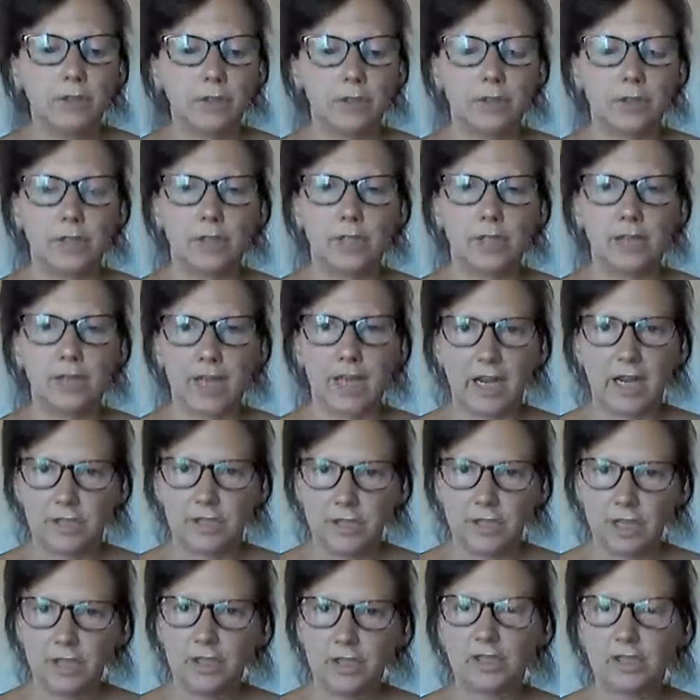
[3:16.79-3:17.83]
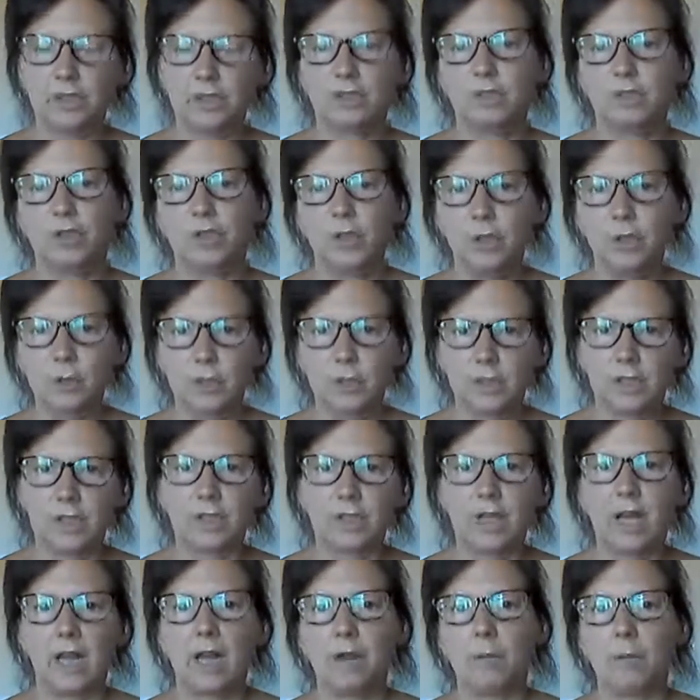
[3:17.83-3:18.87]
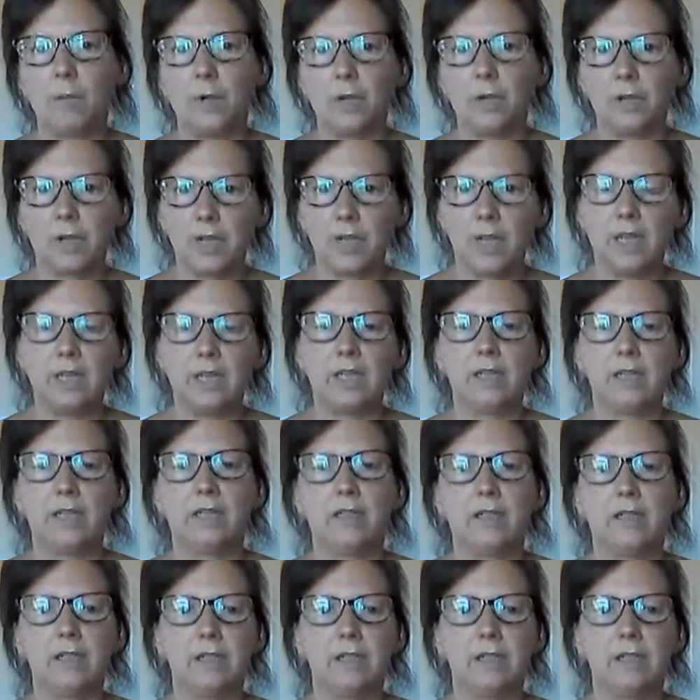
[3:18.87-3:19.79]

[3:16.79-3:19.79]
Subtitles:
So your digestive juices start working.